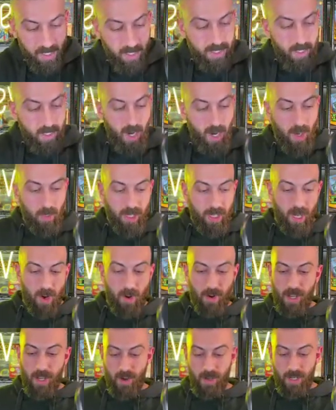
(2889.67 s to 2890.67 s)
So here we go,
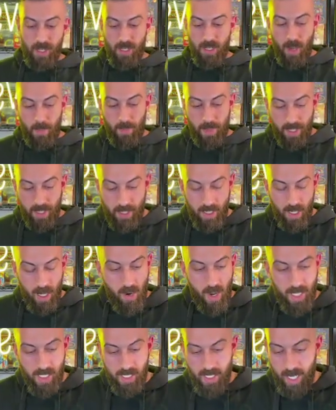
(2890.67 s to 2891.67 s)
Cody. Coming in. Oh,
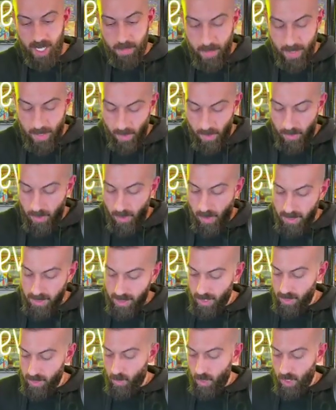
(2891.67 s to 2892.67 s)
actually, I got to put your other cards in
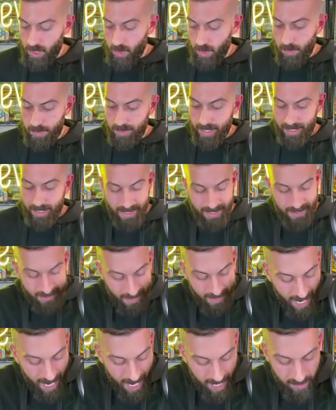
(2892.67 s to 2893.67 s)
here as well. So put that to the
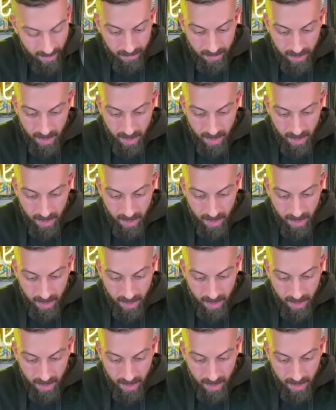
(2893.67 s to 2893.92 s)
side.